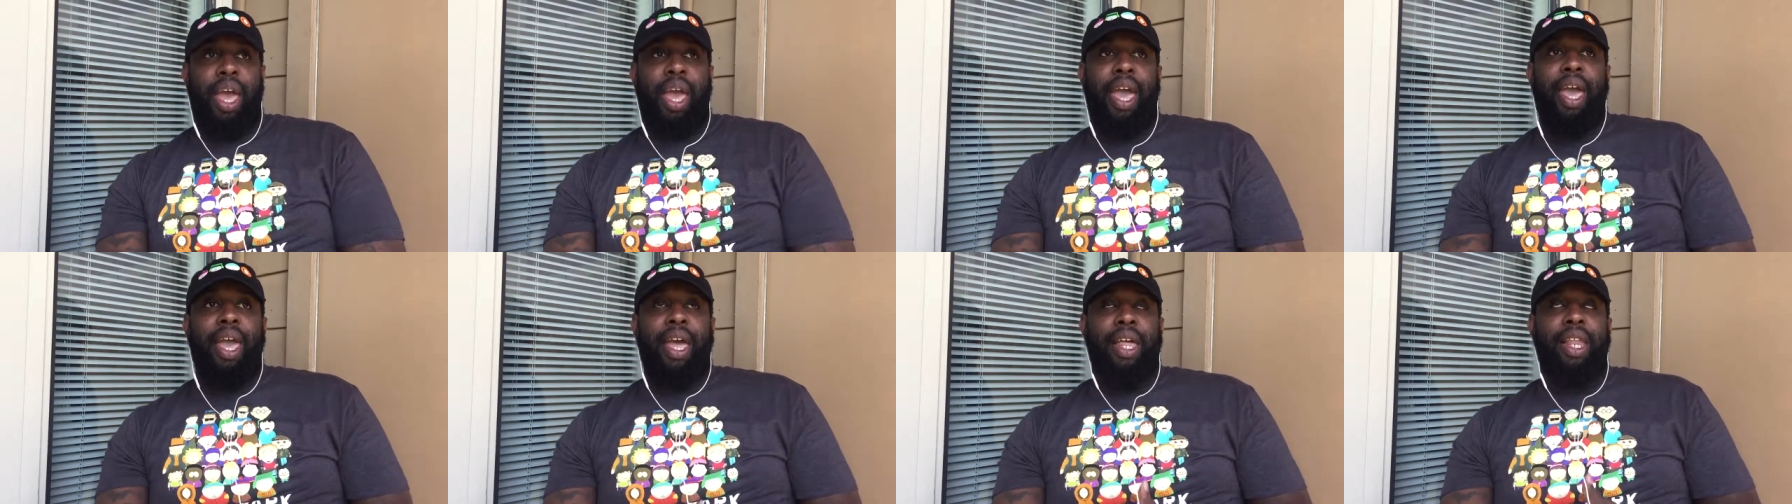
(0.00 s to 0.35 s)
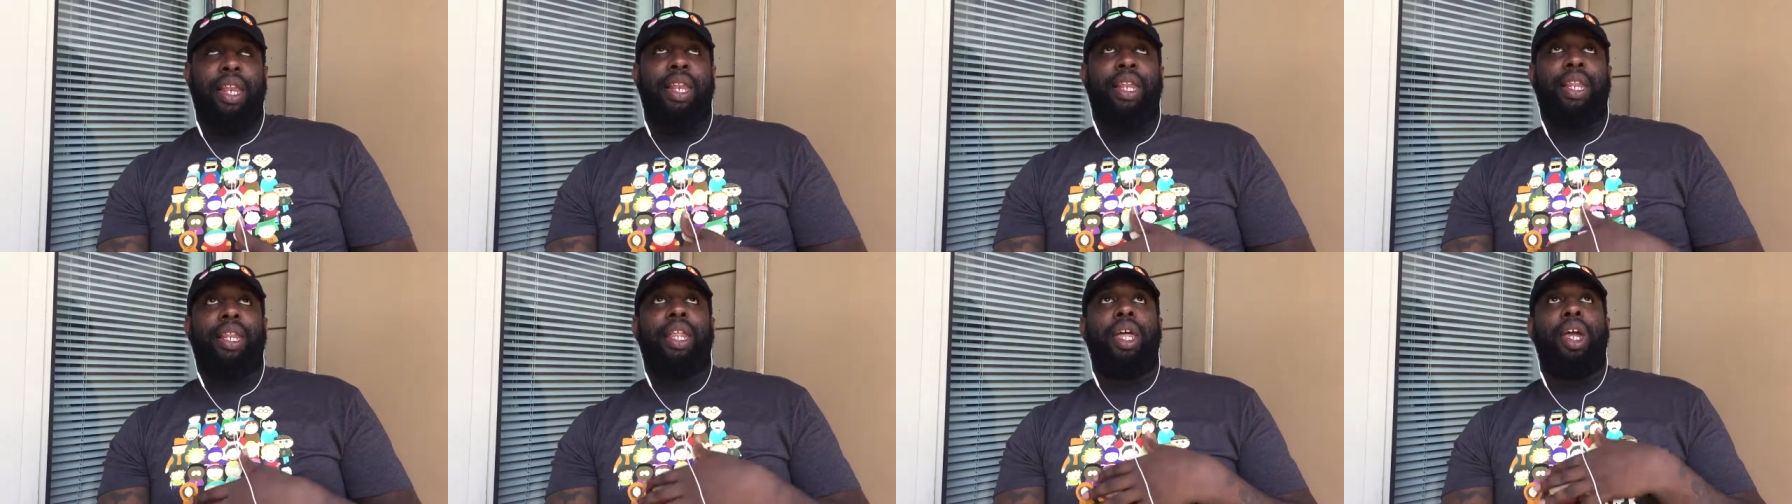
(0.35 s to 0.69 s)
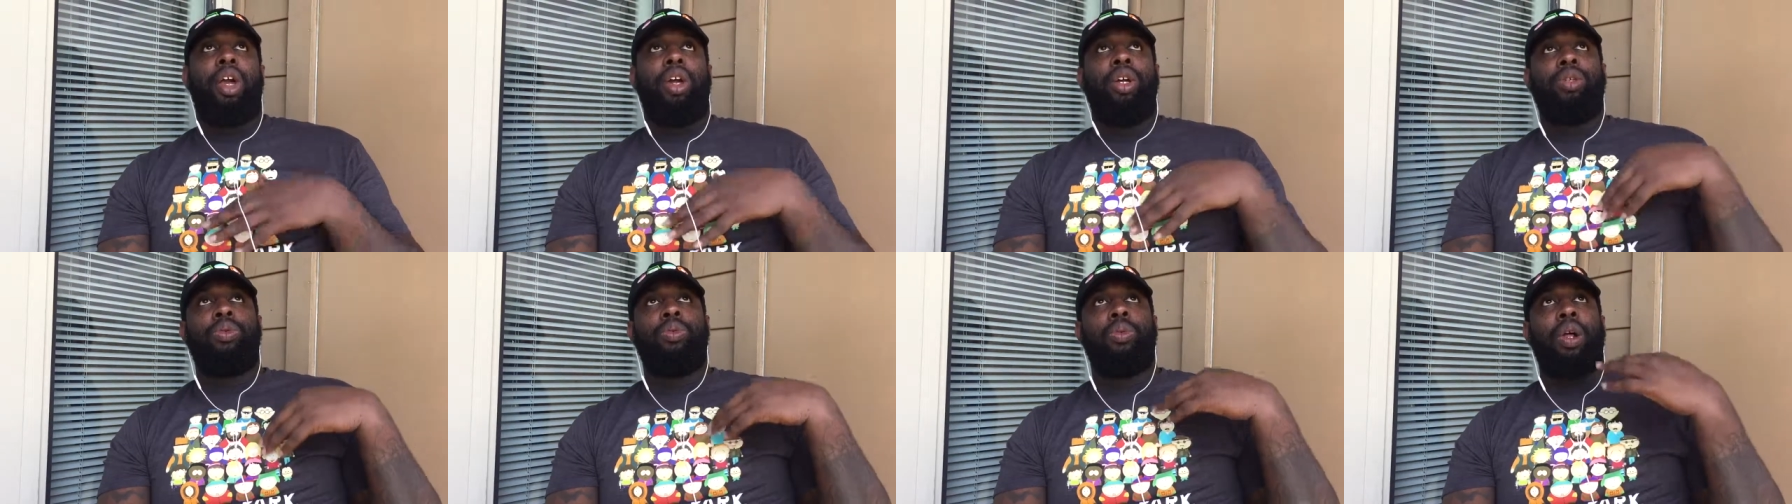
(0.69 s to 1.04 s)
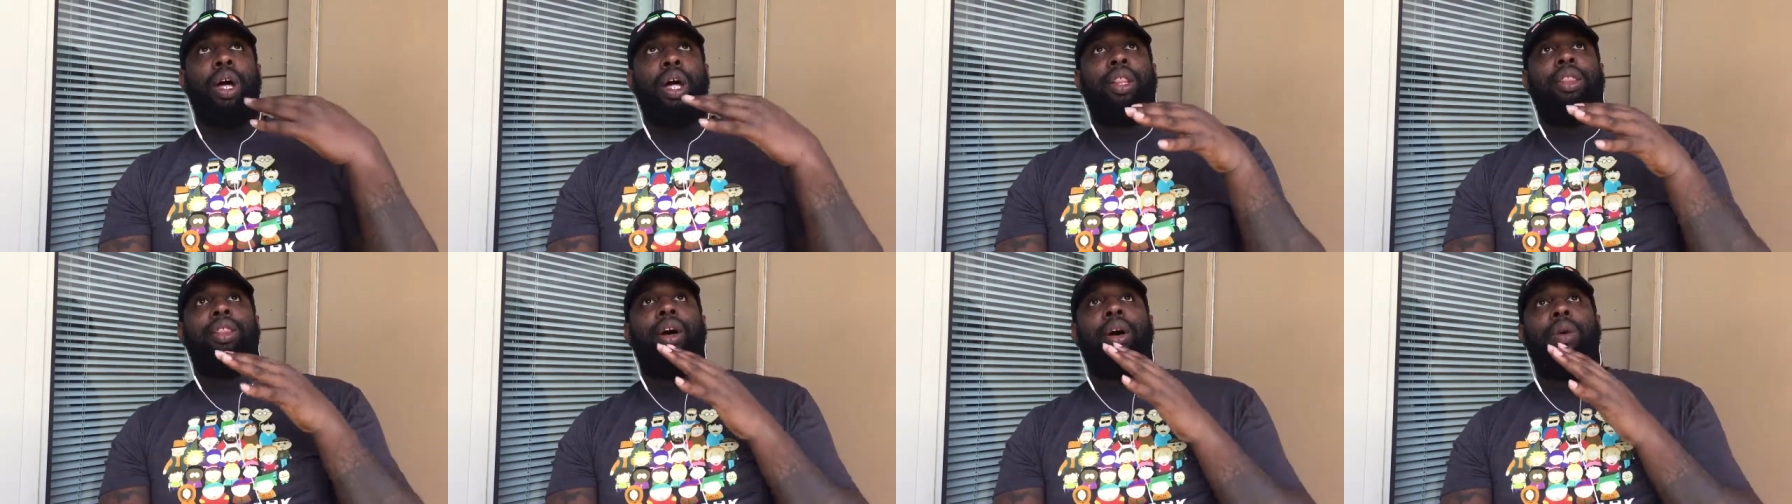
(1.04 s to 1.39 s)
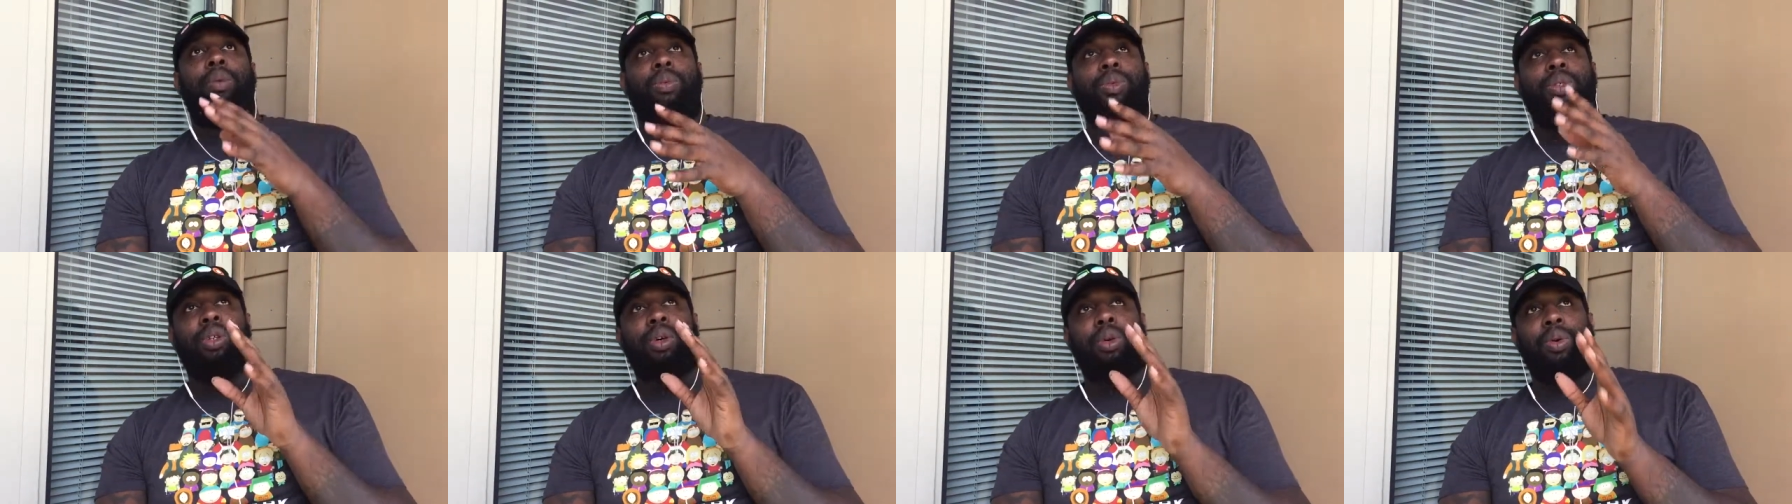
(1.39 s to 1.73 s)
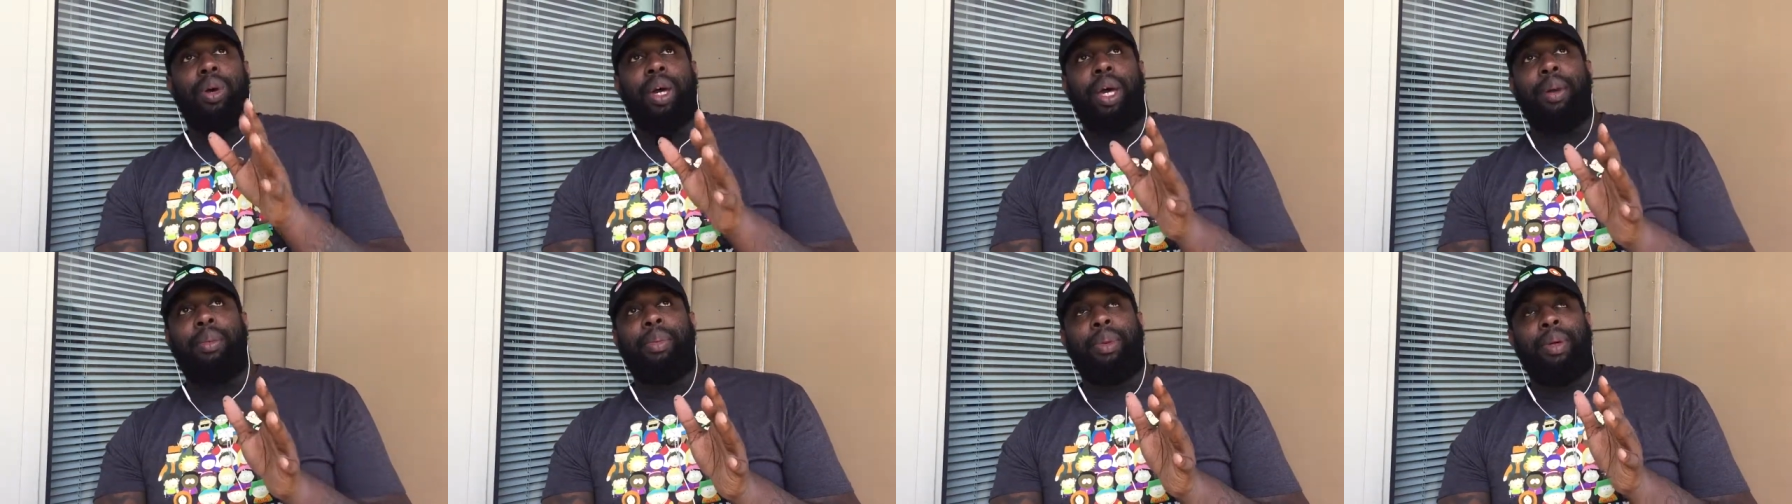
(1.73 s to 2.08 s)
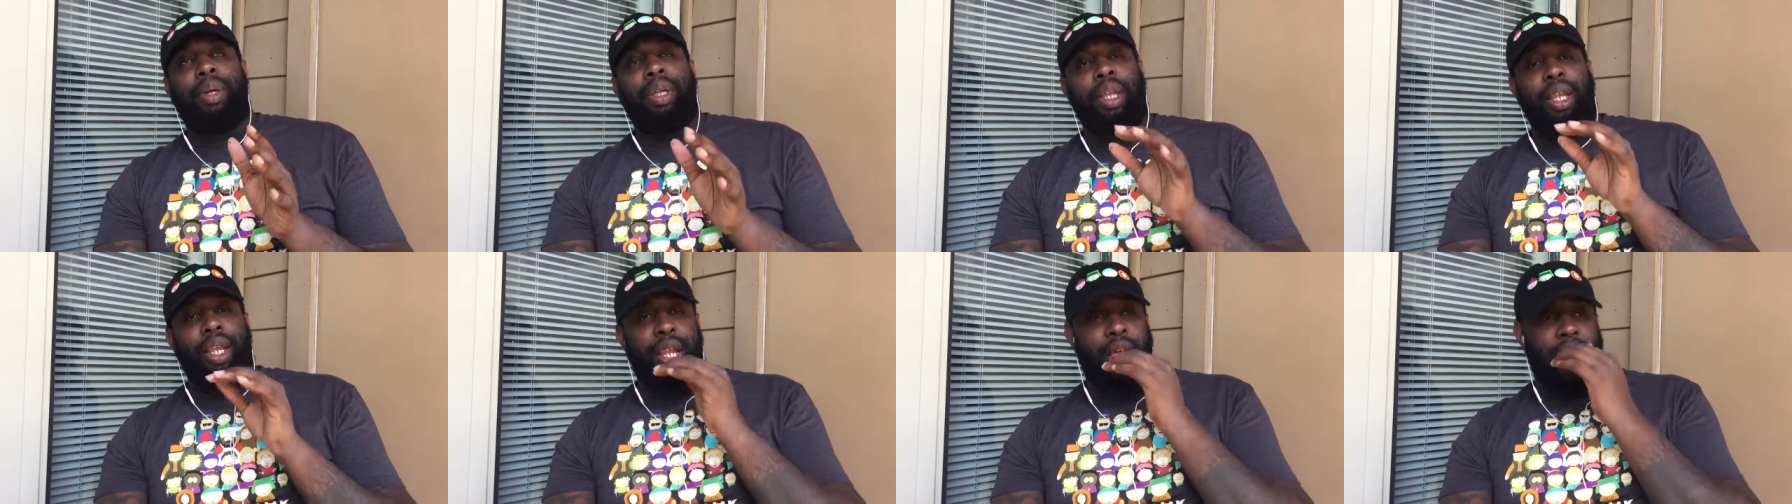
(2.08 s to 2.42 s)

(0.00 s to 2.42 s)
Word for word: And here's what I thought was gonna happen, and